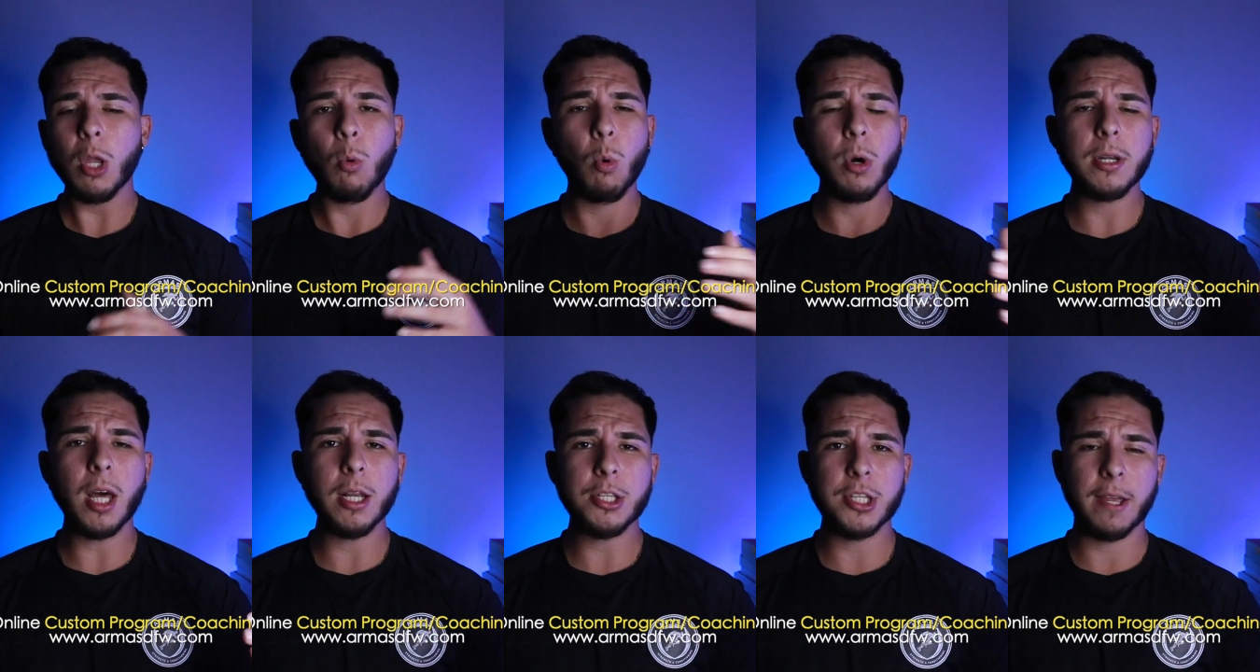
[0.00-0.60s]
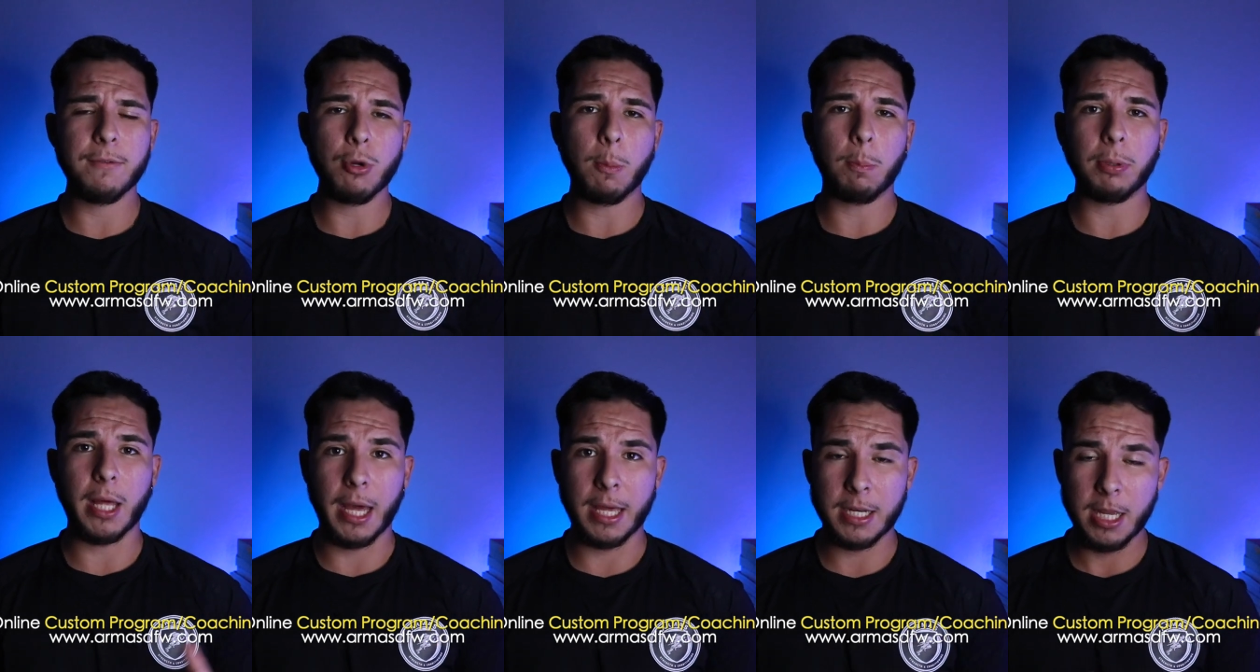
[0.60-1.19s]
What knowledge have you
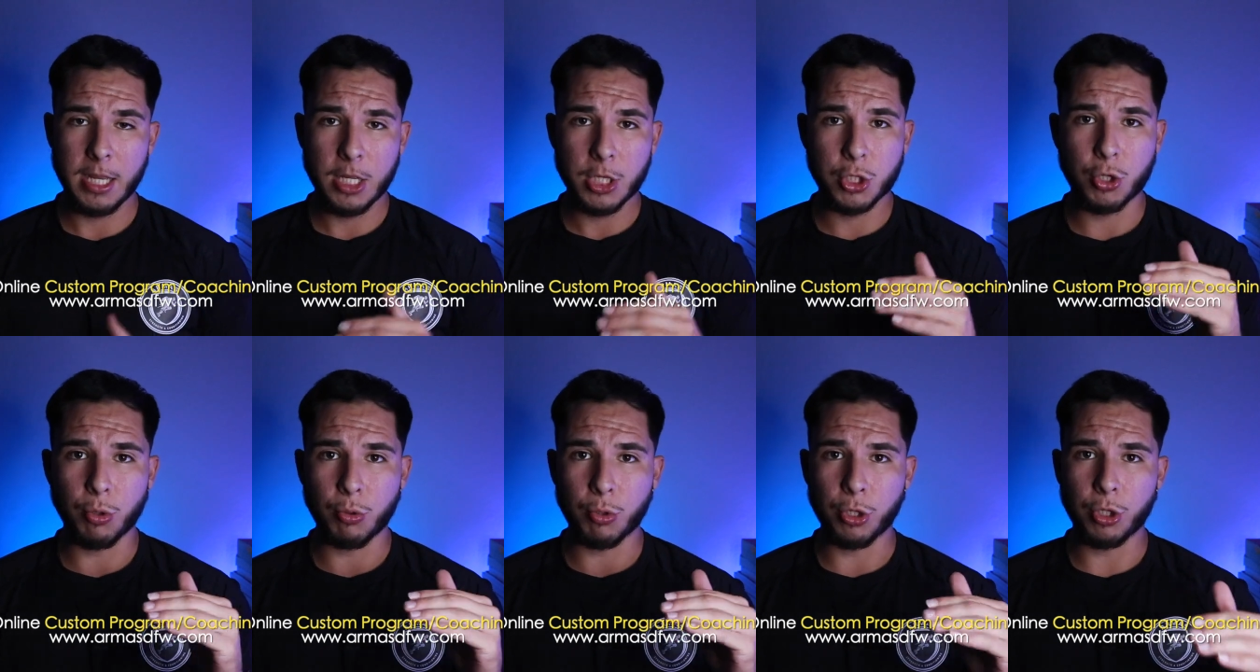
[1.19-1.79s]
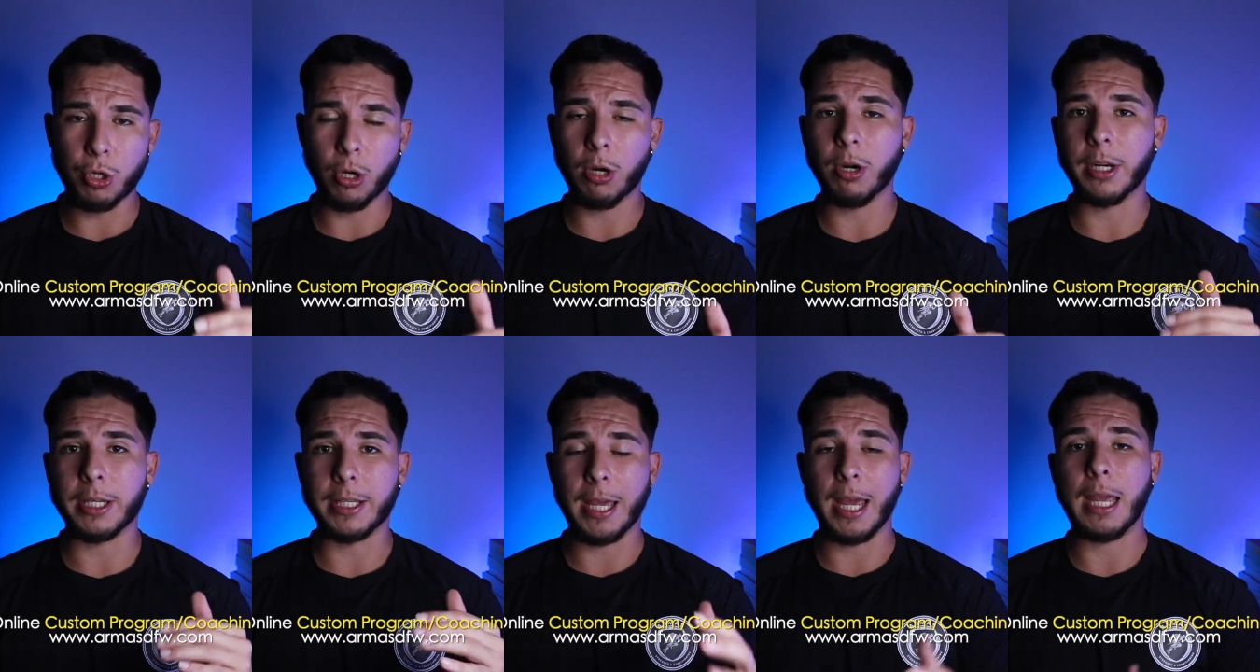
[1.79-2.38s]
applied to your
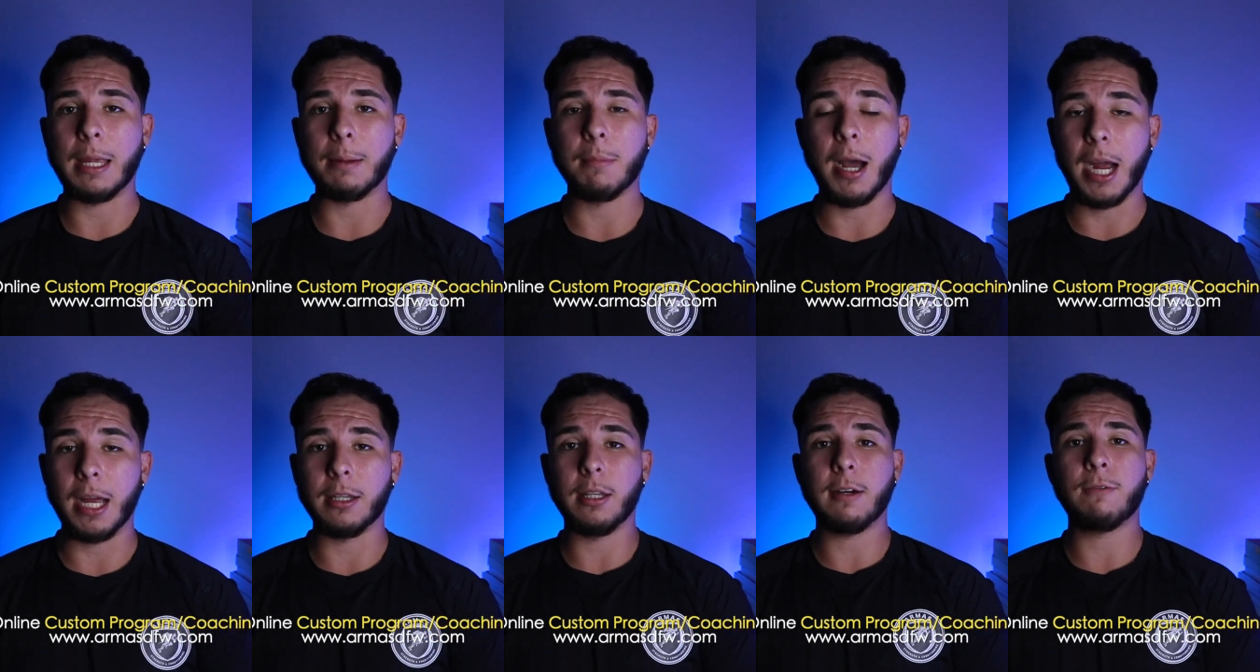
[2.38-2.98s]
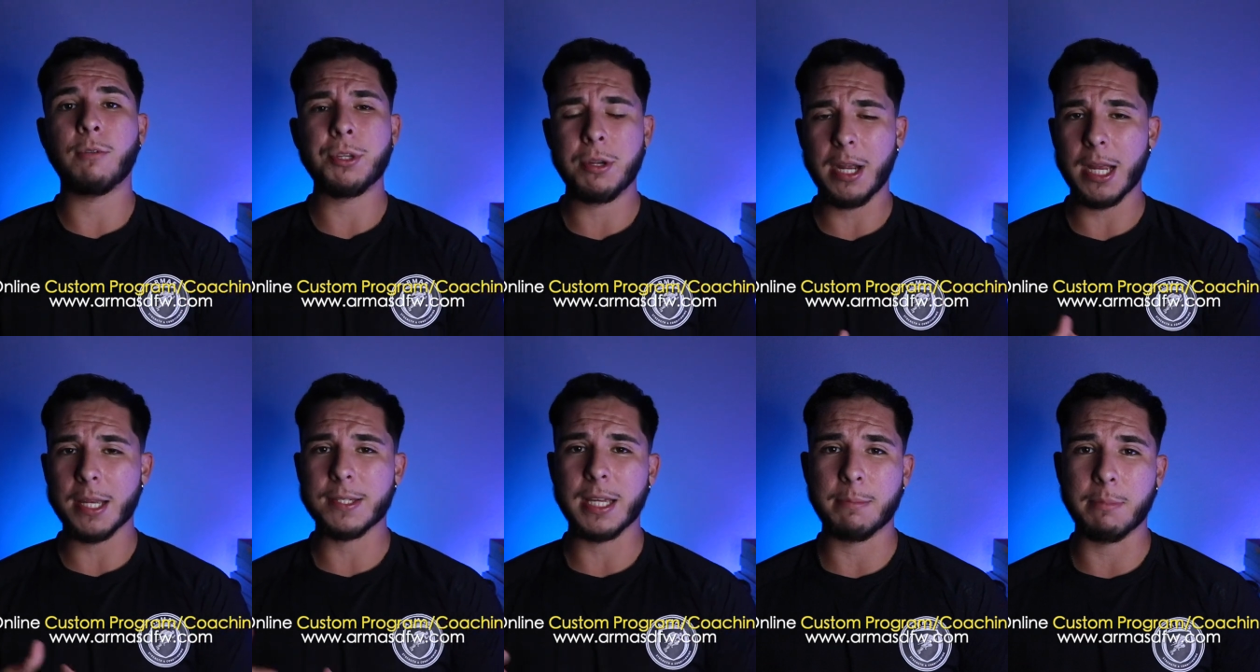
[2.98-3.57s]
game? I love when you
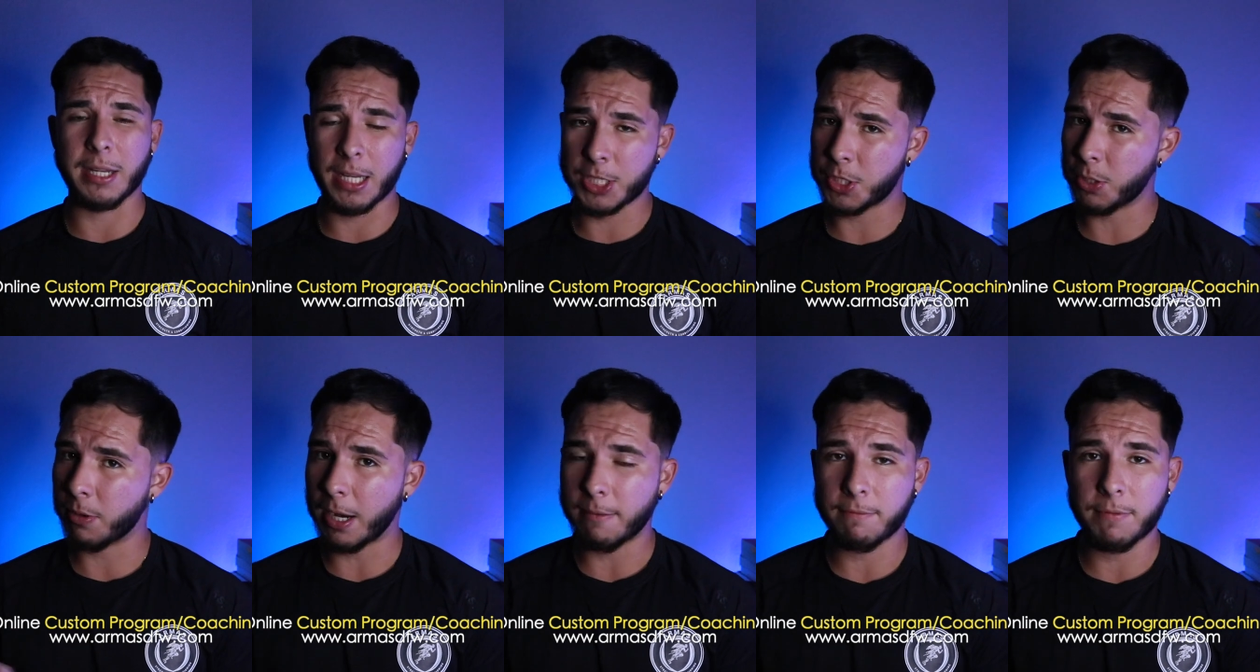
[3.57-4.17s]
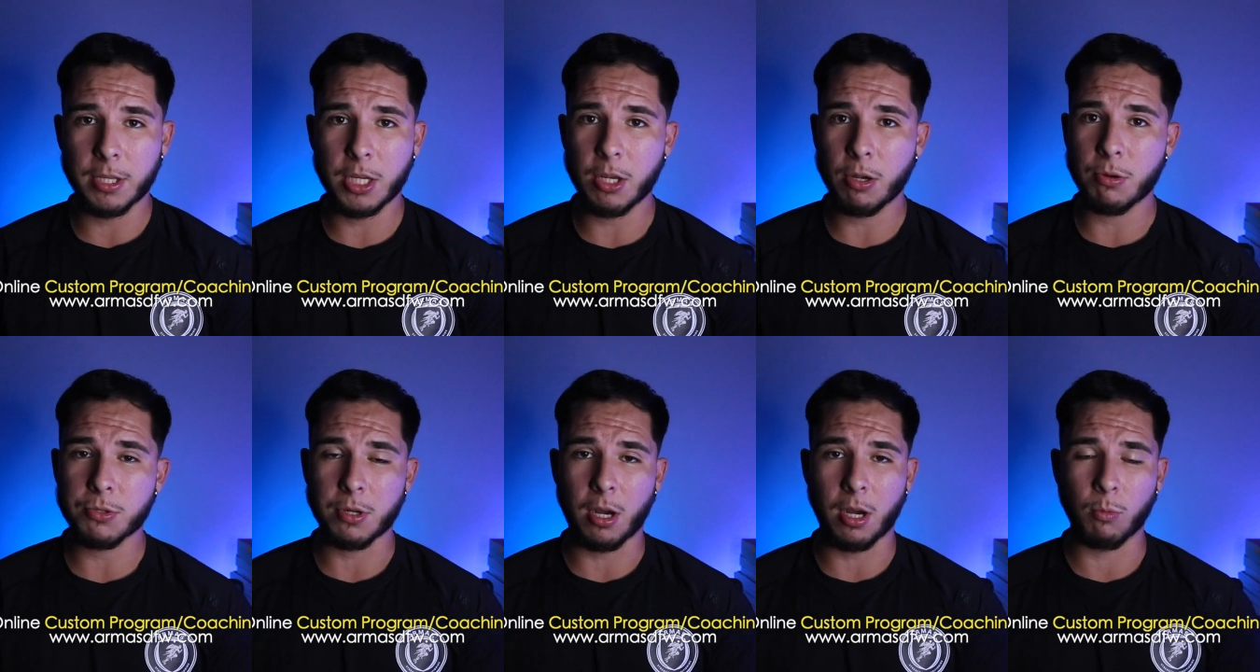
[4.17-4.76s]
guys send me Instagram
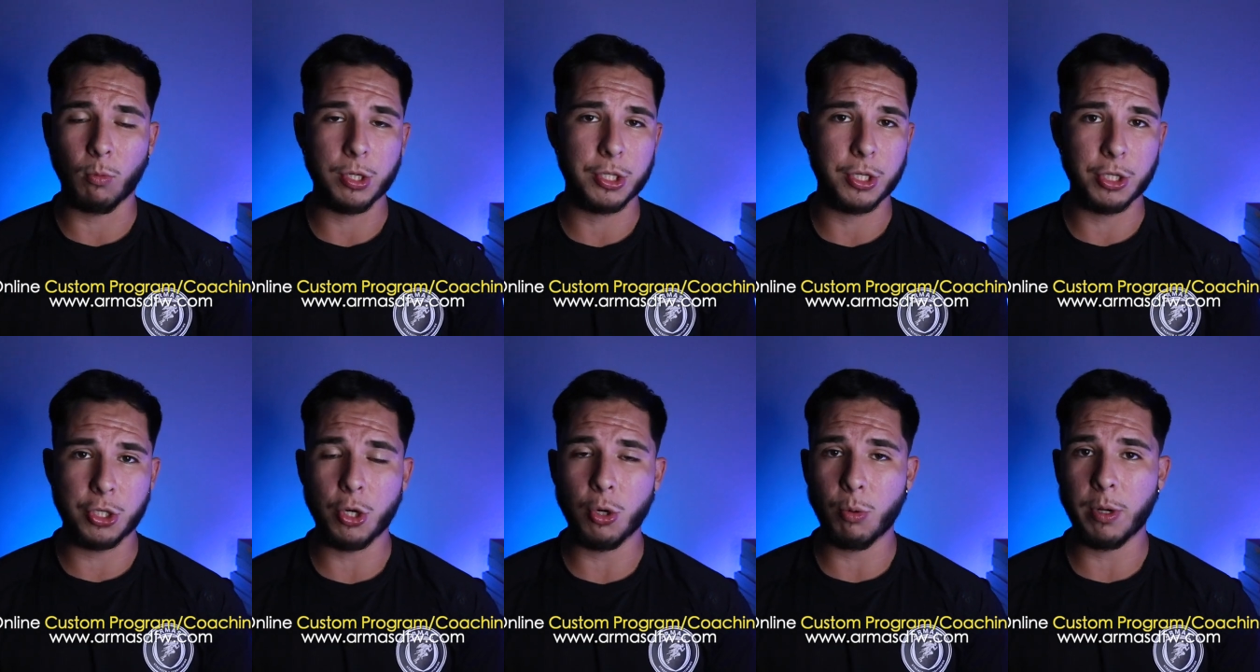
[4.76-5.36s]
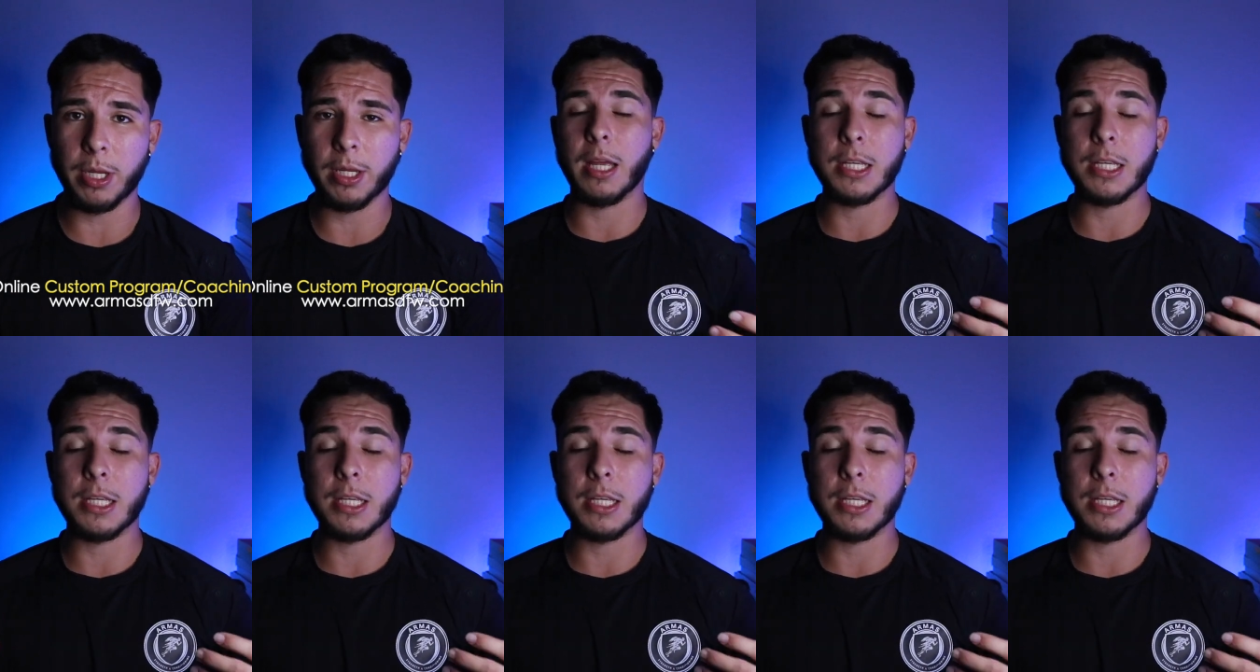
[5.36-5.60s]
videos on what you're doing.